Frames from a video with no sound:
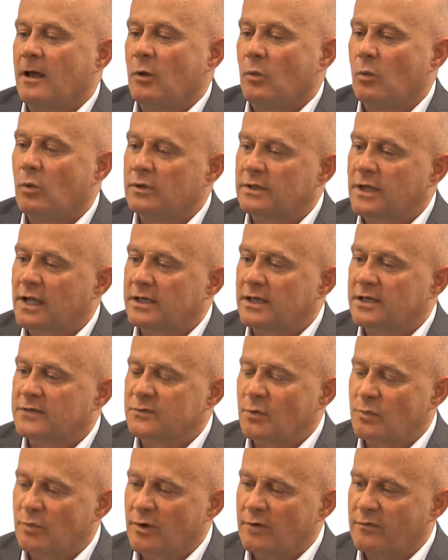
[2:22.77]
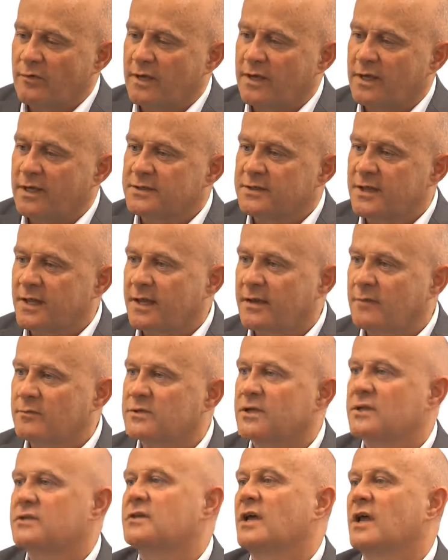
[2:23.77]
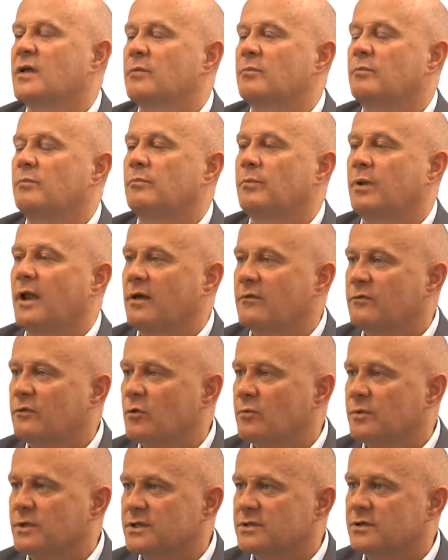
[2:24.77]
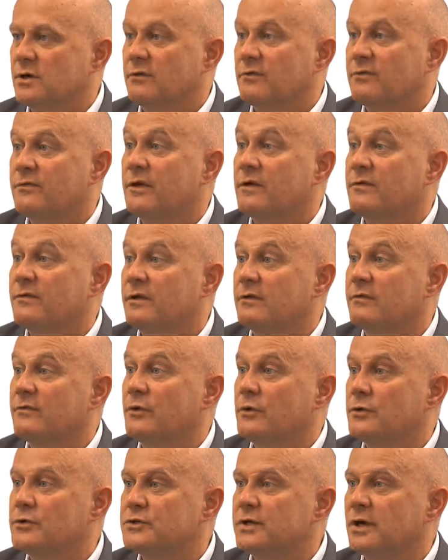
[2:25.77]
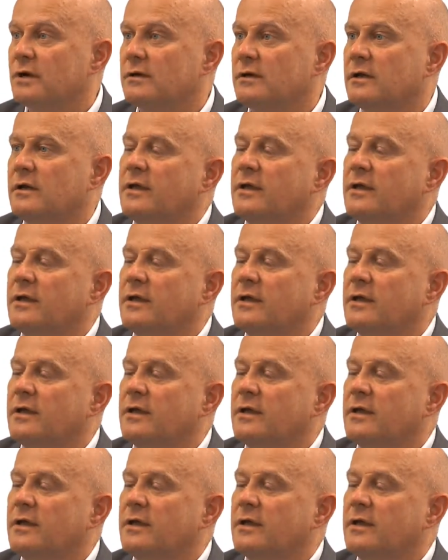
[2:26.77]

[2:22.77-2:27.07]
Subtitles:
What that does for Britvic is it gives us a platform that's kind of fit for the future.